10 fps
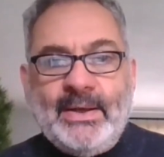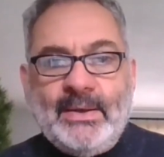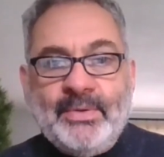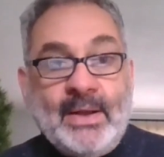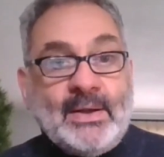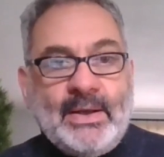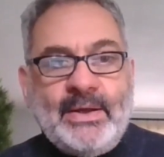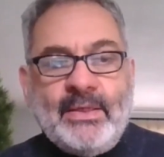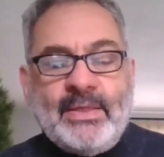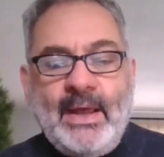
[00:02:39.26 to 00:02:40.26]
bluntly,
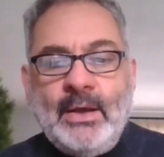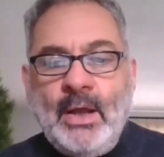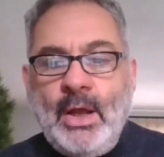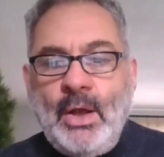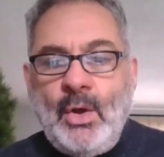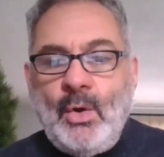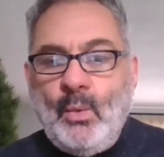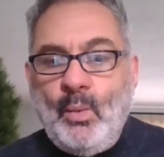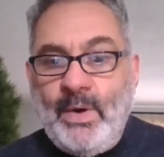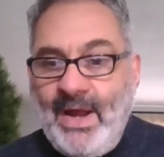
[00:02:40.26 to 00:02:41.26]
he said,
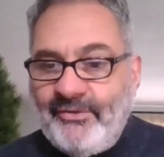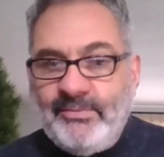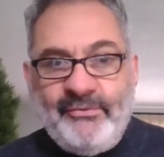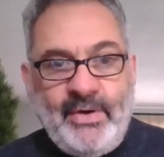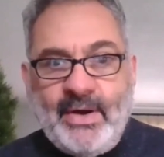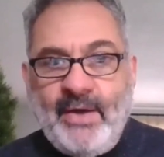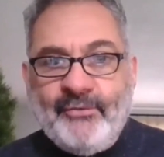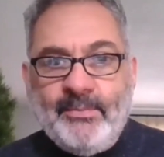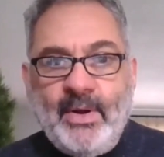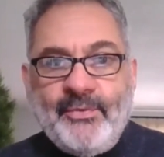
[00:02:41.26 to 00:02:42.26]
we have to be very
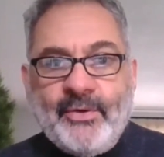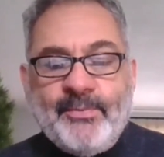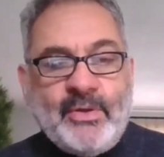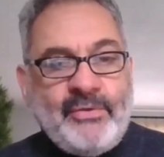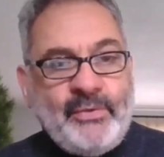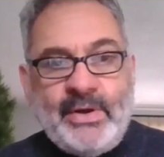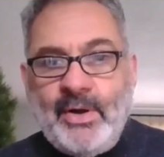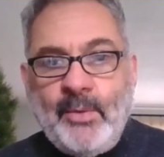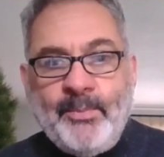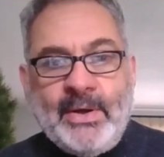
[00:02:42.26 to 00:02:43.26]
careful about this, because if we get
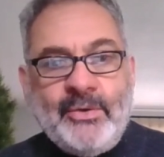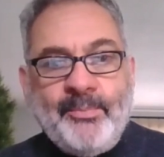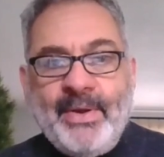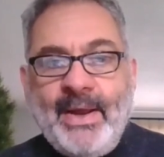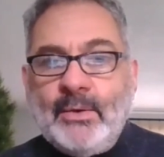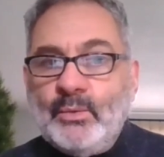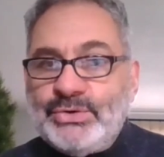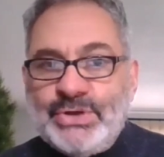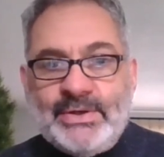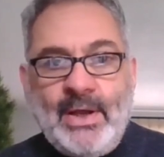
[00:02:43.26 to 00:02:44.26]
an outbreak in the plant, we
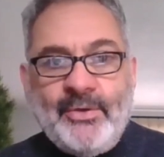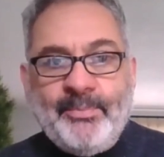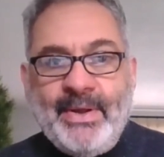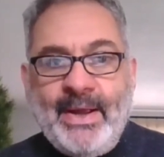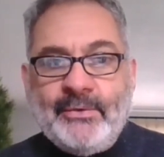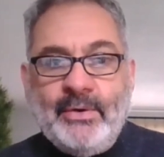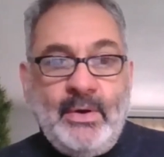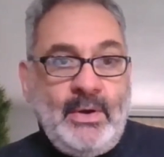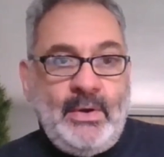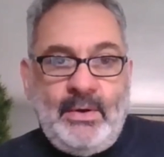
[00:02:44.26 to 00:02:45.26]
shut down the plant
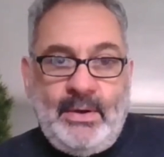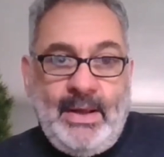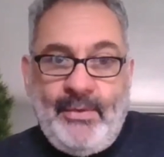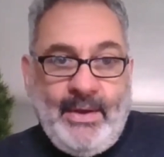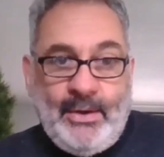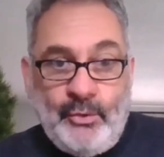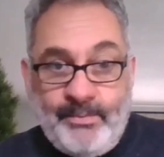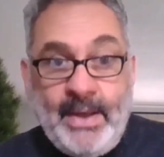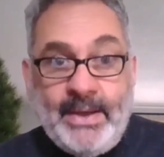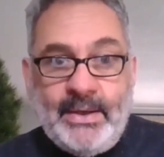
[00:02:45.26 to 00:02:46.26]
and they lose
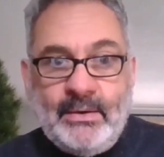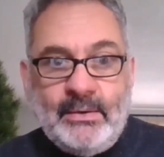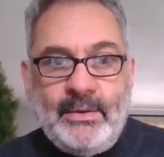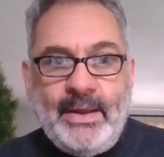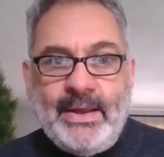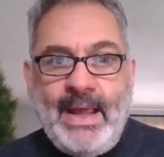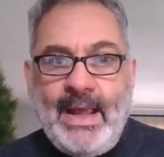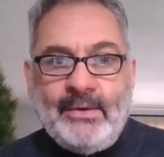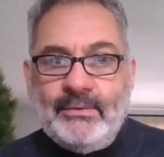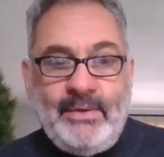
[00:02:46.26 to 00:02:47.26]
money. They
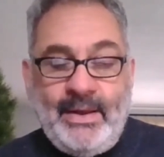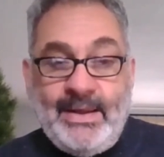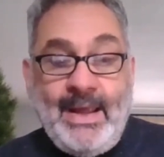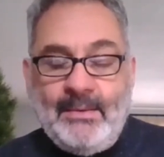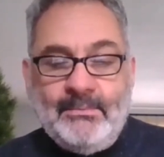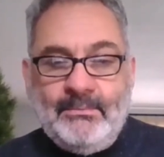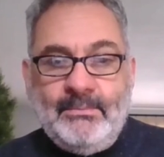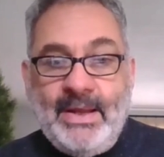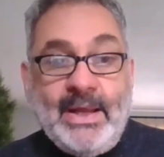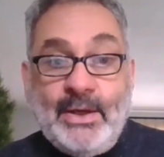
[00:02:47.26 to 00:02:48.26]
can't
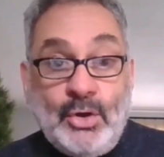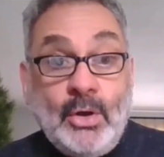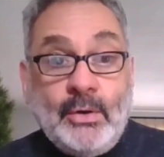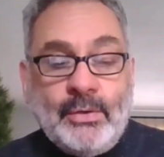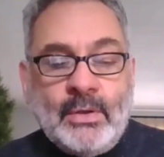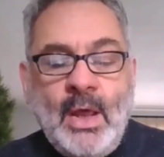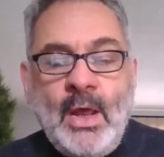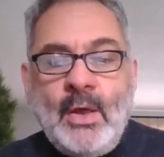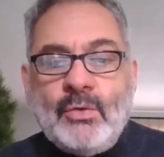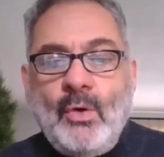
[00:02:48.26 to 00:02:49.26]
make any goods.
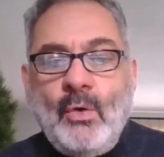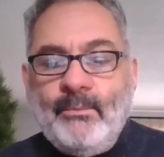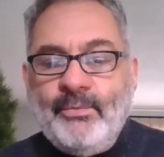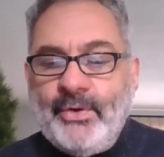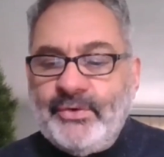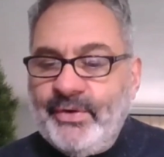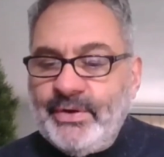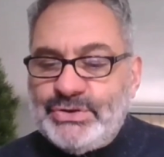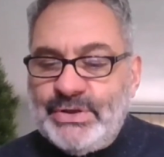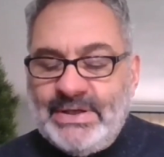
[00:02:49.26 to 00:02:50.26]
So they're
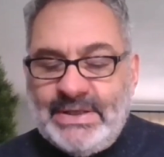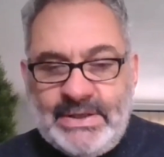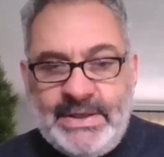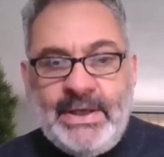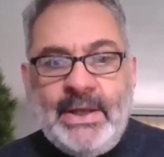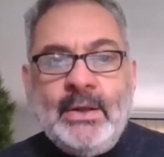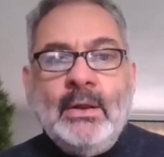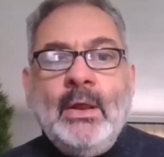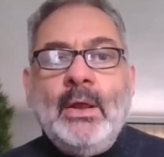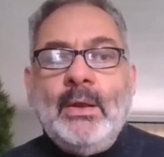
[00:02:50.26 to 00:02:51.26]
diligent in
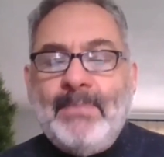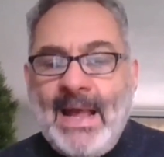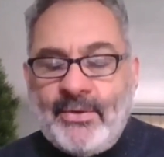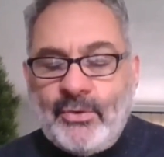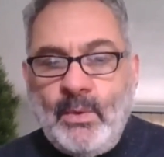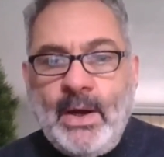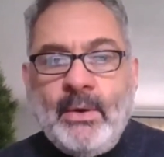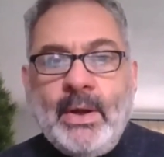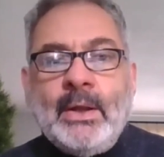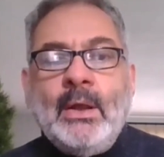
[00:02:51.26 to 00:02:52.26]
cleaning, mask
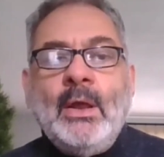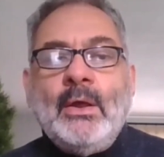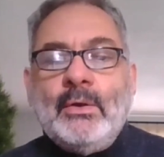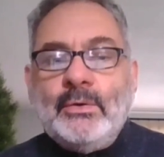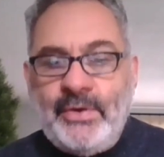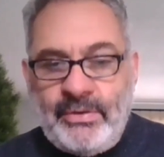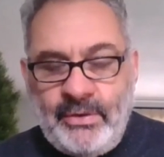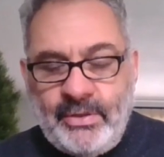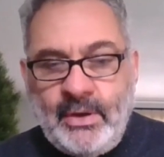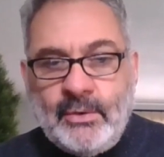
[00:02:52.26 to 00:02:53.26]
wearing,
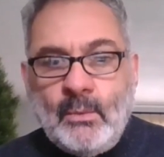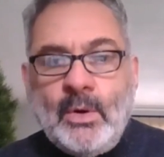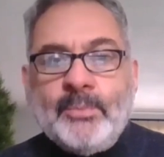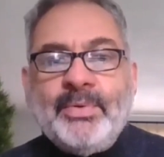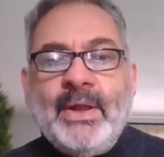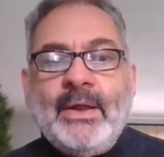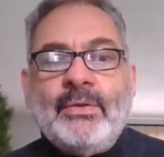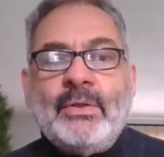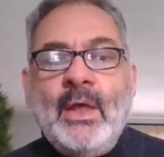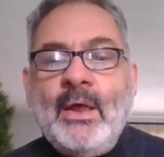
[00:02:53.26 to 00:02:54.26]
distancing in the
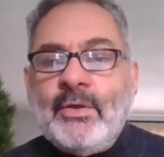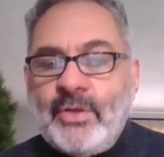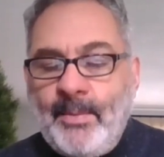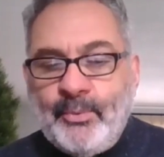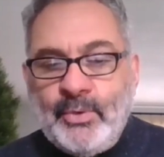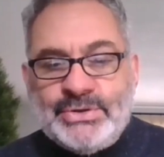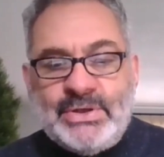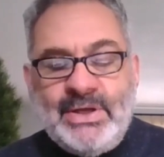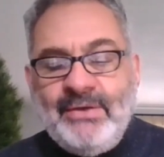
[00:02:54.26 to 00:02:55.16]
workplace, separation,